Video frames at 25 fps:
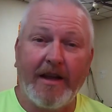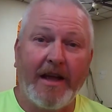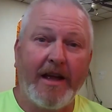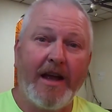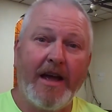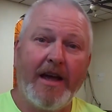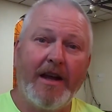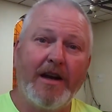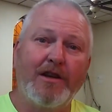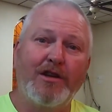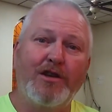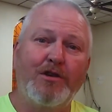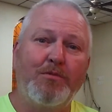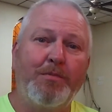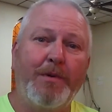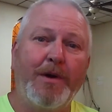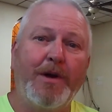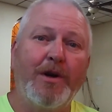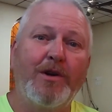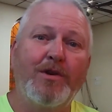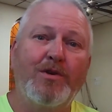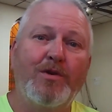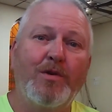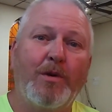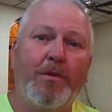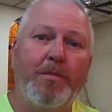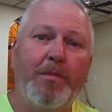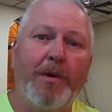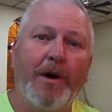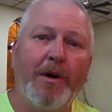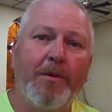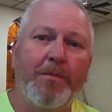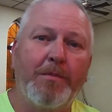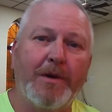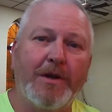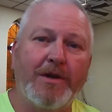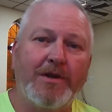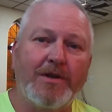They had a spiritual
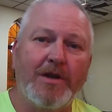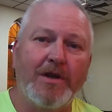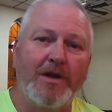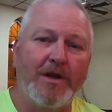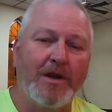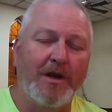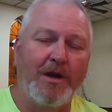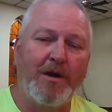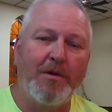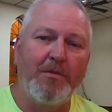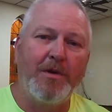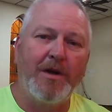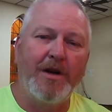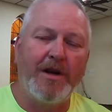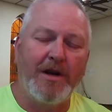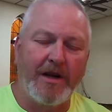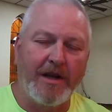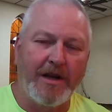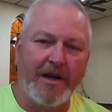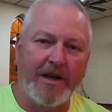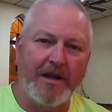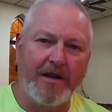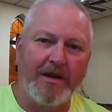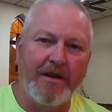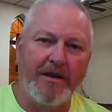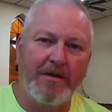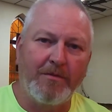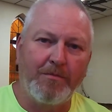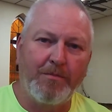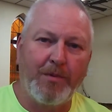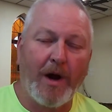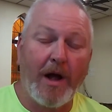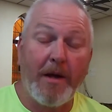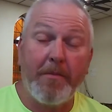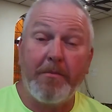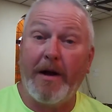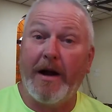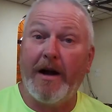purpose in the community, and
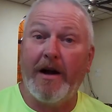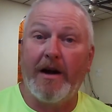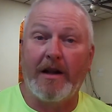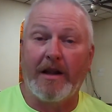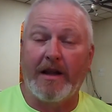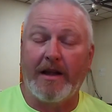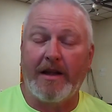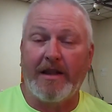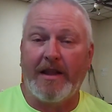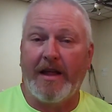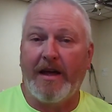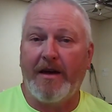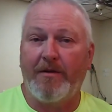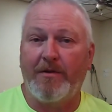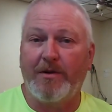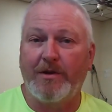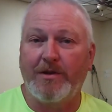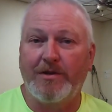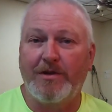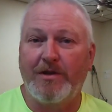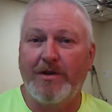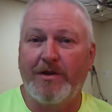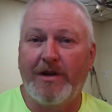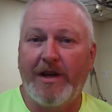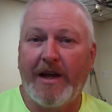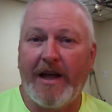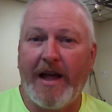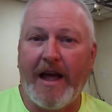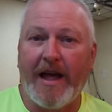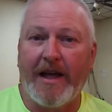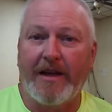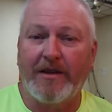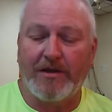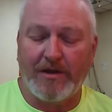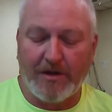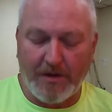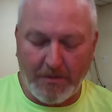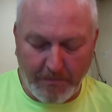primarily that was their
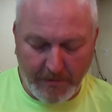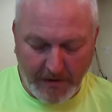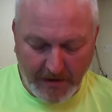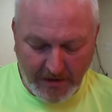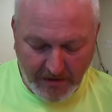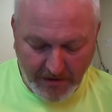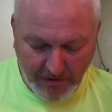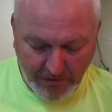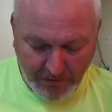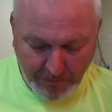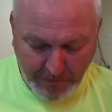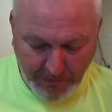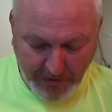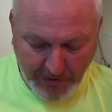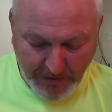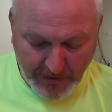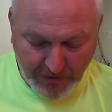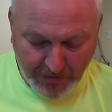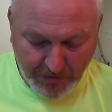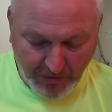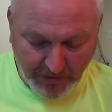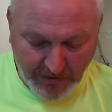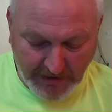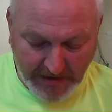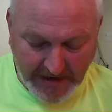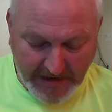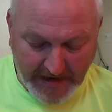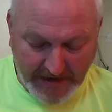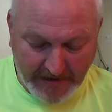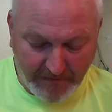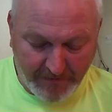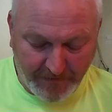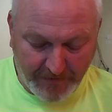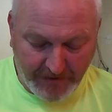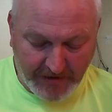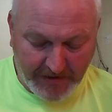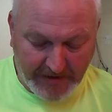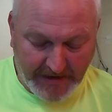task to be the spiritual
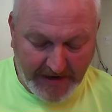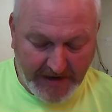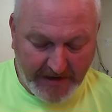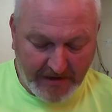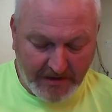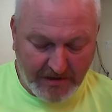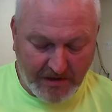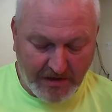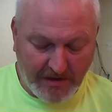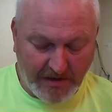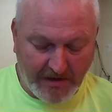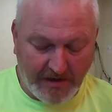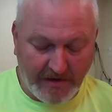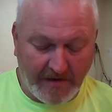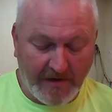guide for the nation.